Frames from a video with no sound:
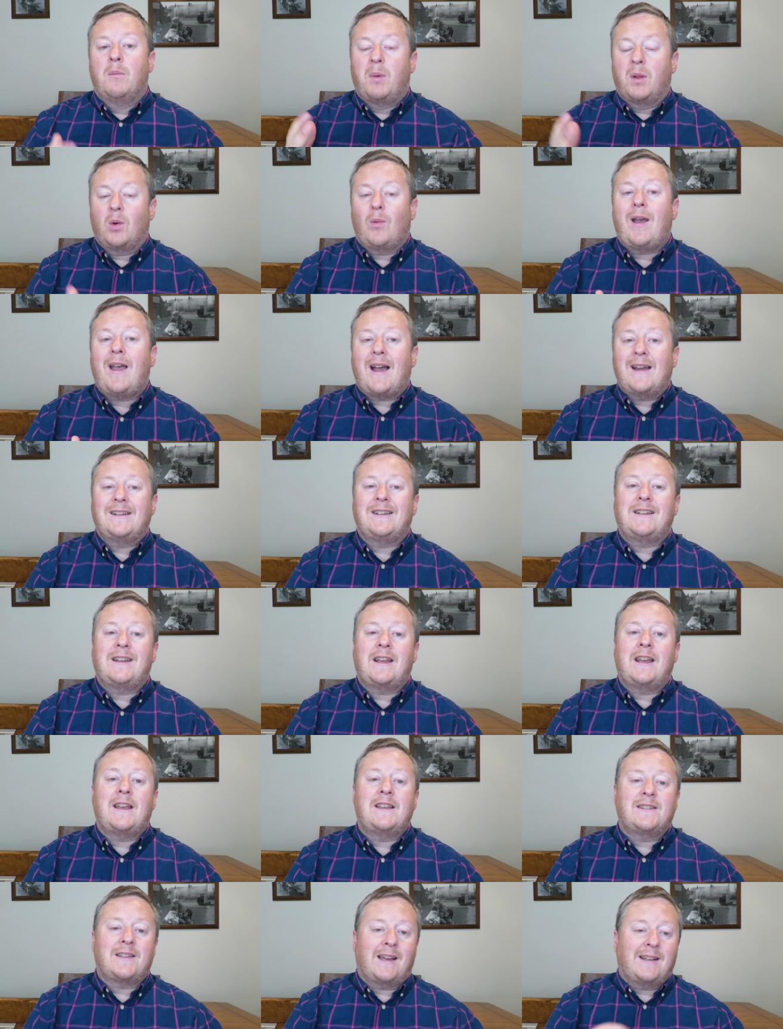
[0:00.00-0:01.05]
But the way I did it
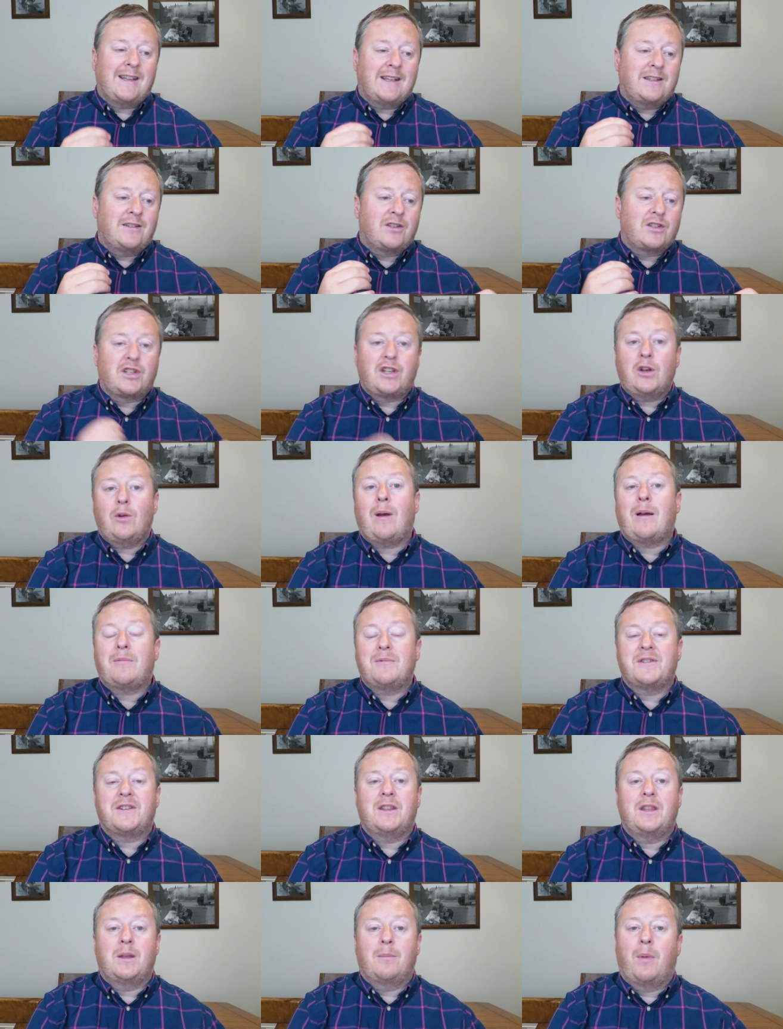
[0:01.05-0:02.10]
is I did 2
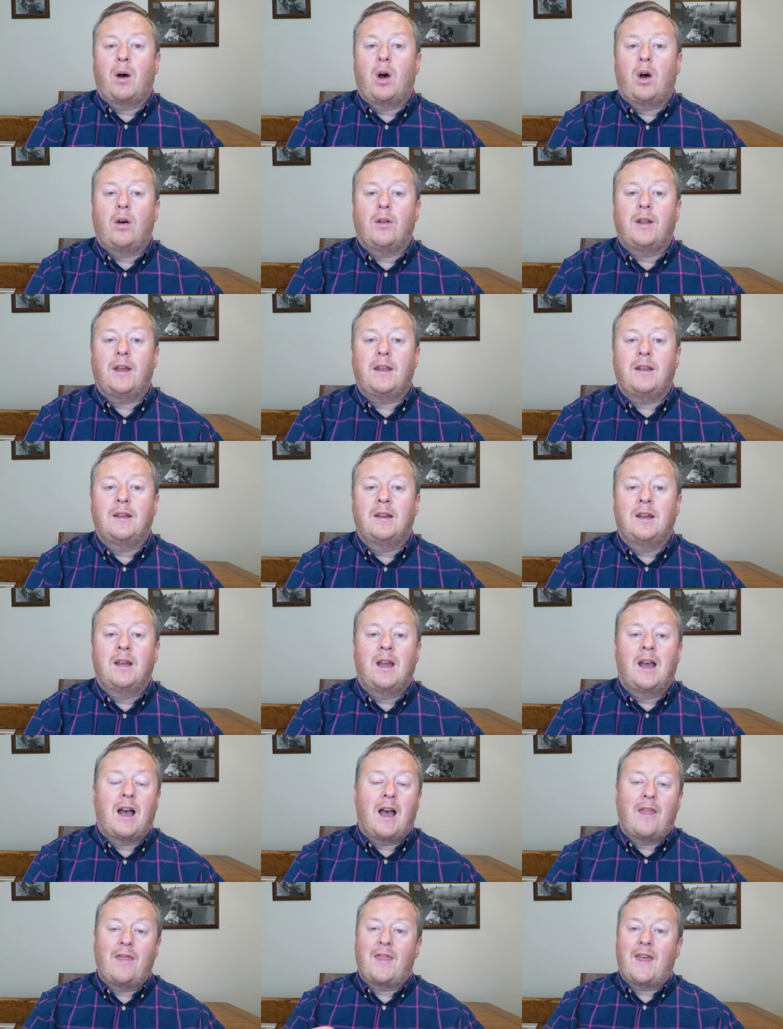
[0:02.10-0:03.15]
hours in the morning
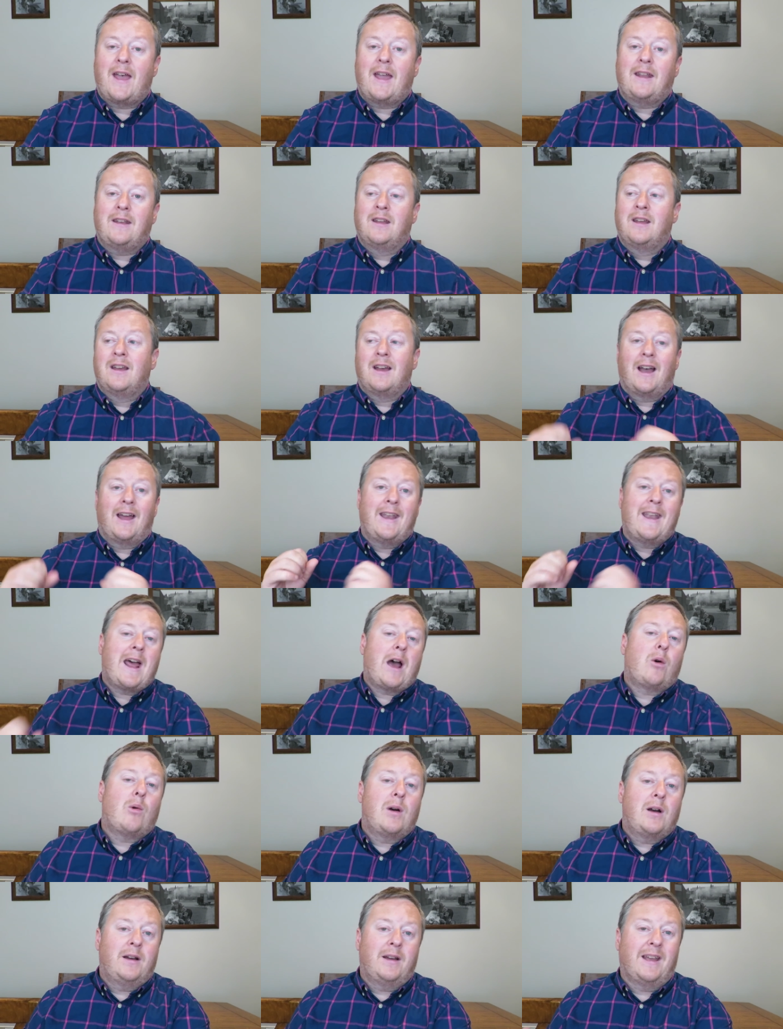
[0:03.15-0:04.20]
and then an
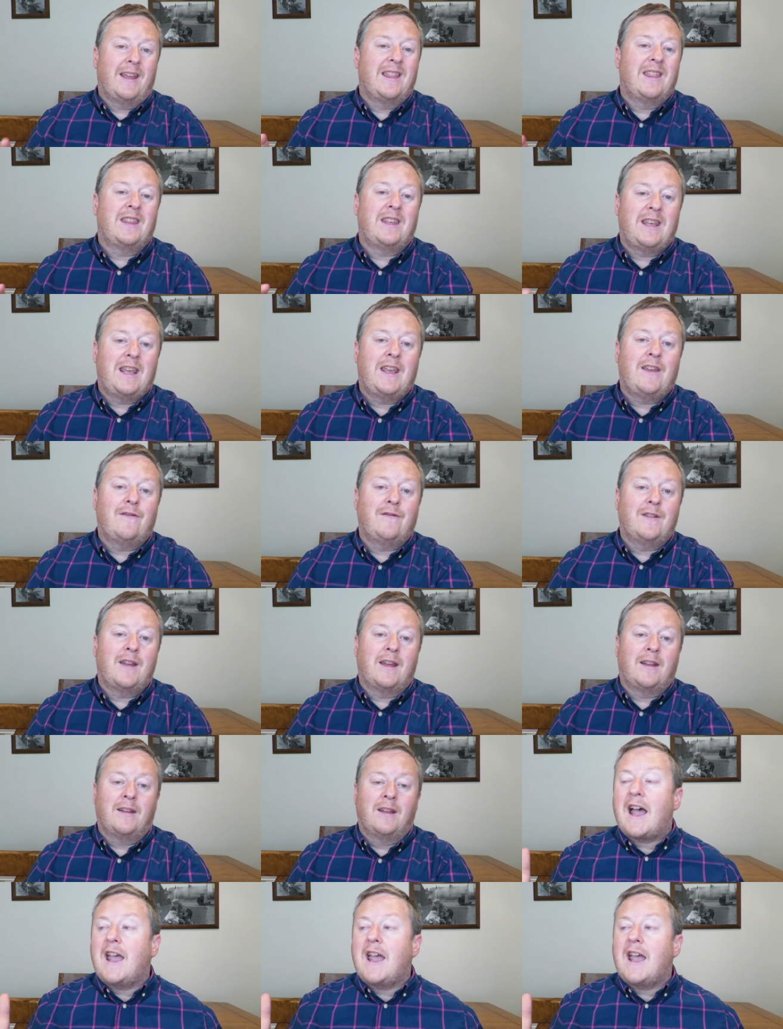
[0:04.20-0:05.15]
hour in the evening.